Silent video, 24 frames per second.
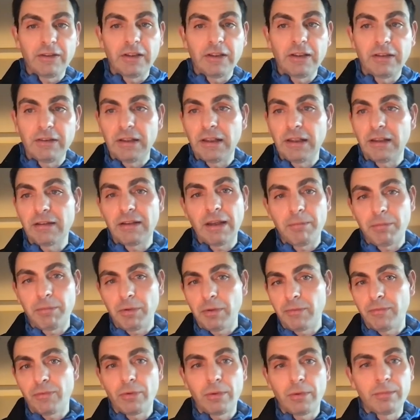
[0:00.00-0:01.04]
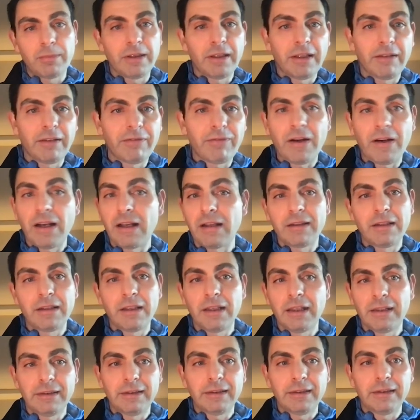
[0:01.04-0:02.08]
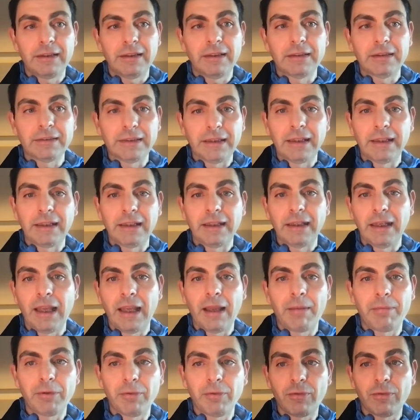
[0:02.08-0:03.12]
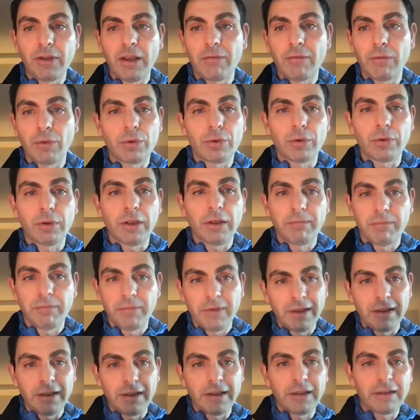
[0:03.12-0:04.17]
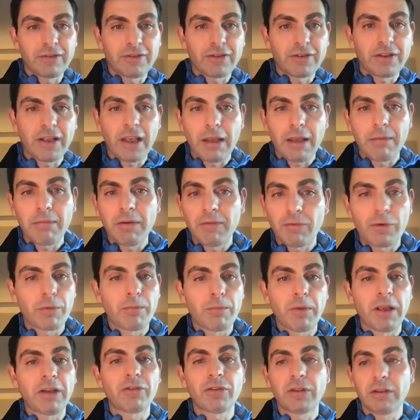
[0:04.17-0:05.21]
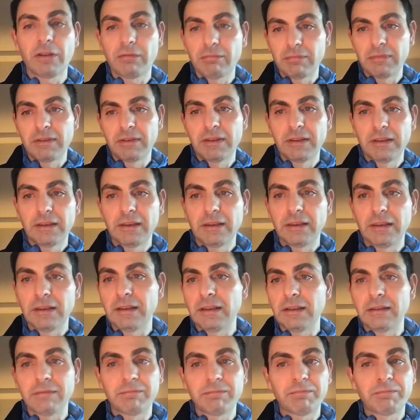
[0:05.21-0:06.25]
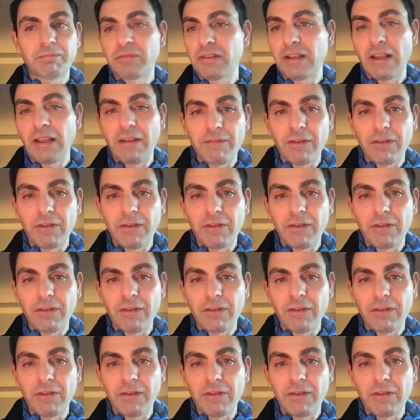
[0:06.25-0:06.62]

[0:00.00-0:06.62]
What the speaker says: is an example from a file that I happen to save locally. Same information, same